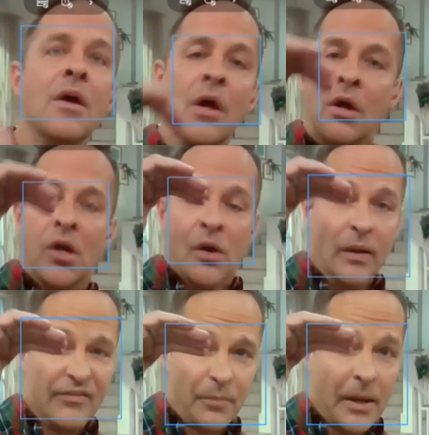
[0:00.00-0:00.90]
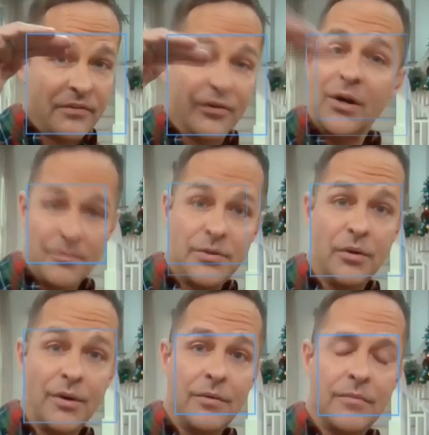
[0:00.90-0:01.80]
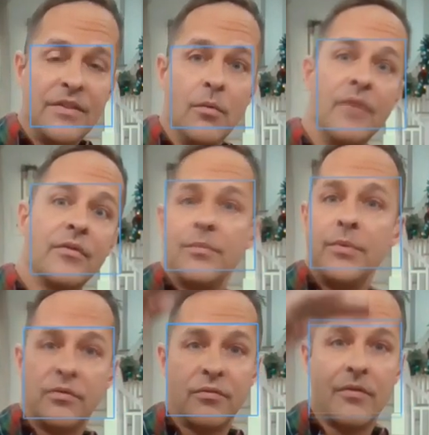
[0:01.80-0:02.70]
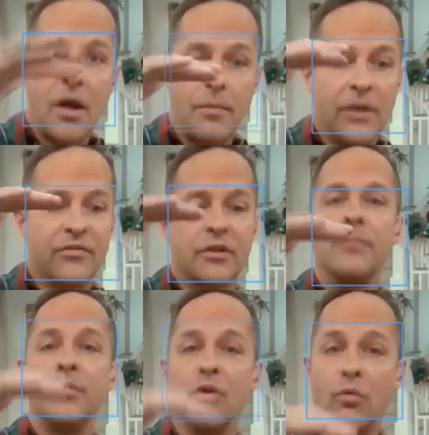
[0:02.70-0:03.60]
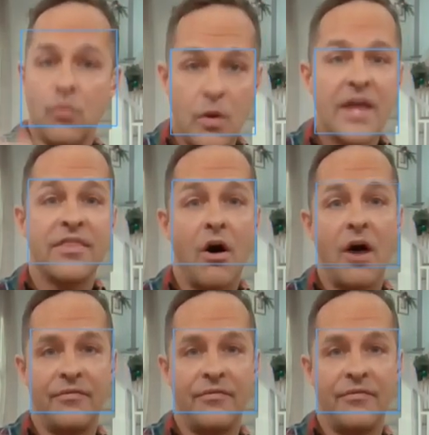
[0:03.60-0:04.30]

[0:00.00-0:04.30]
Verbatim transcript: we'll have a price for a computer, and then we'll have a computer, uh, price for the computer with Office.